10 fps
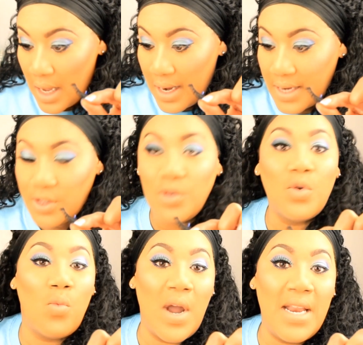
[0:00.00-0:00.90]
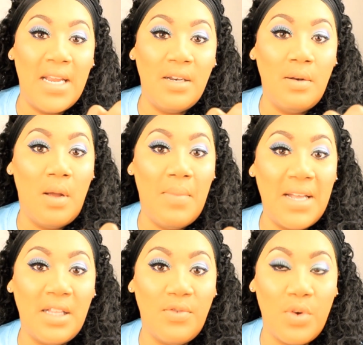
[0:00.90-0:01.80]
And I do the weighting
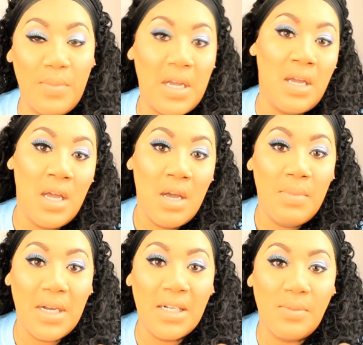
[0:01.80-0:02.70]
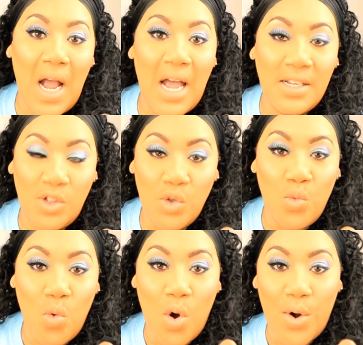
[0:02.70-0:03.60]
method for me because my eyes do
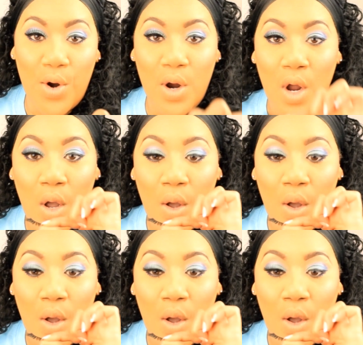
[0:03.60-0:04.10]
water.